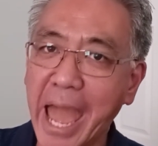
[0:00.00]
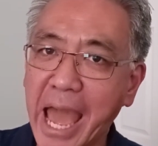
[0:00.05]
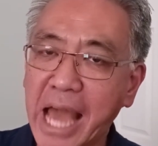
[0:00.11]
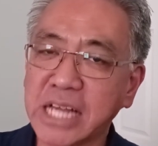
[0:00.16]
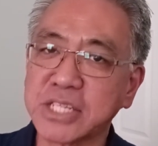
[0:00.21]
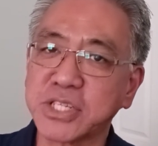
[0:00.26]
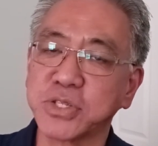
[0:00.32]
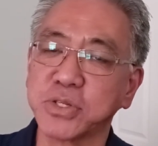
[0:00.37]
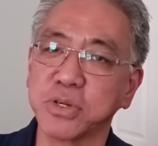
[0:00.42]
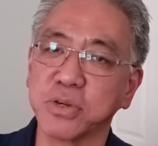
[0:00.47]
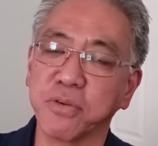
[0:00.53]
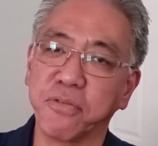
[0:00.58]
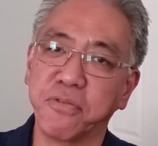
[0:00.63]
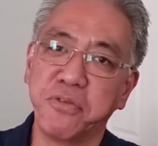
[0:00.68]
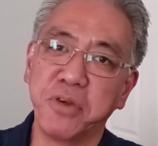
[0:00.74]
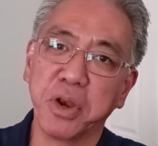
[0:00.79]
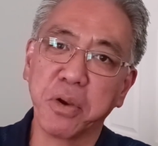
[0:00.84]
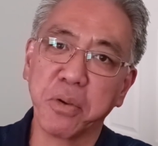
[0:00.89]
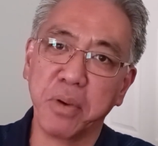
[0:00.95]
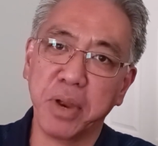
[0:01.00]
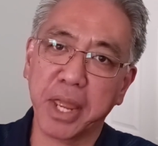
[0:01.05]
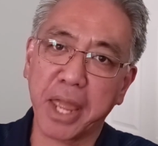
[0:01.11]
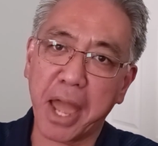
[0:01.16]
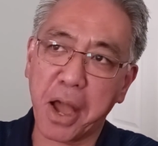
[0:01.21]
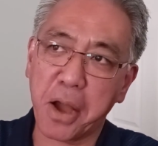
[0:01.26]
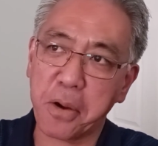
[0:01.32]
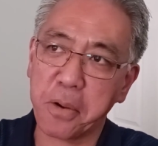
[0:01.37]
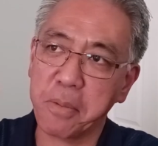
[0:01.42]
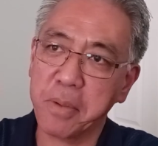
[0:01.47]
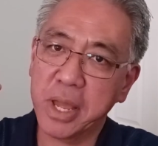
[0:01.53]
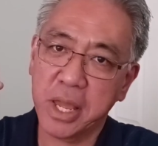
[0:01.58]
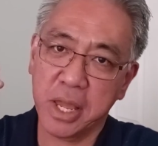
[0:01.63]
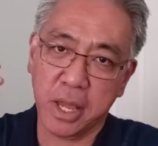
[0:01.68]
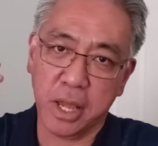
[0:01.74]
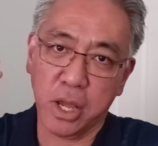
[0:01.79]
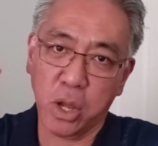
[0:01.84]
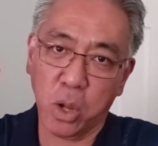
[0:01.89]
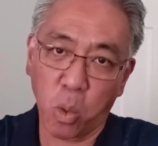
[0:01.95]
hassle figuring out
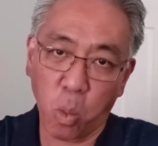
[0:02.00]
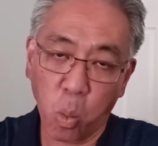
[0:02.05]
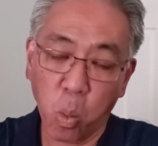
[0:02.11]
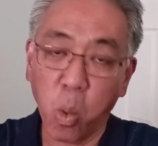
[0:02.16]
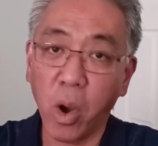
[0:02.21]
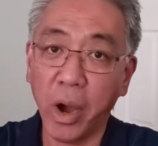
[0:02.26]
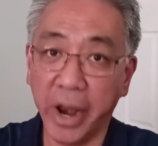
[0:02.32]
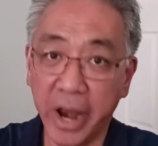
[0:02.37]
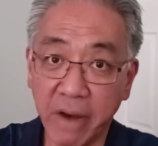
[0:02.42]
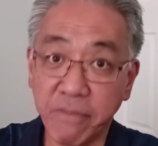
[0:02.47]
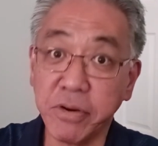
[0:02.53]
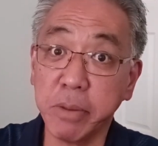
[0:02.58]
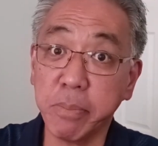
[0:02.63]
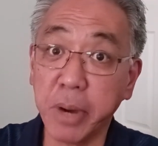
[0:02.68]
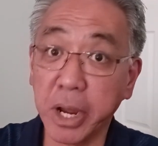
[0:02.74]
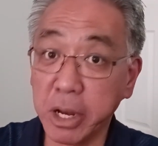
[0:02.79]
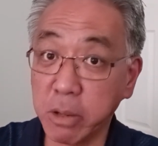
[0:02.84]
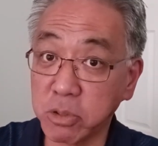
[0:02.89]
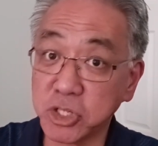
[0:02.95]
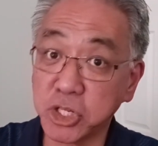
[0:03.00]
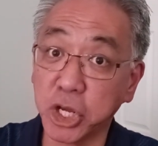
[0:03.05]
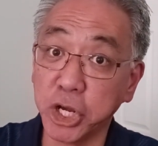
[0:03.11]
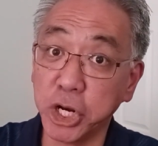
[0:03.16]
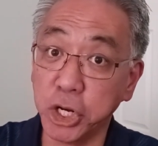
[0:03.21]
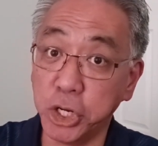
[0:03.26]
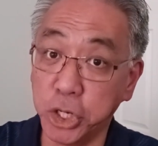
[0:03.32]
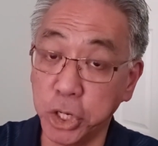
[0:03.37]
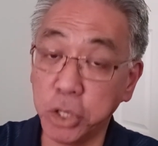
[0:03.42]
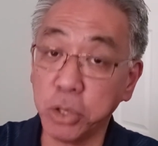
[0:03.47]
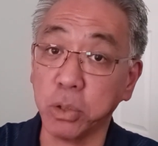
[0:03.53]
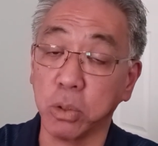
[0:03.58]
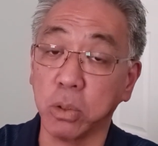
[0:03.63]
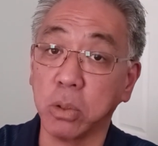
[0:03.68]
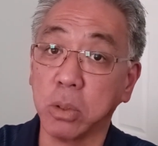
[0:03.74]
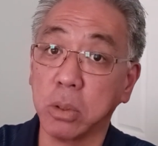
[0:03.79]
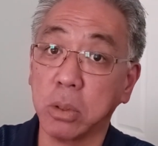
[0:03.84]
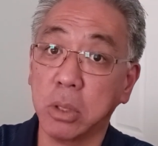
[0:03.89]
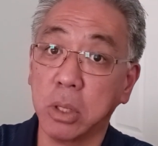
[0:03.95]
what everybody was going to do.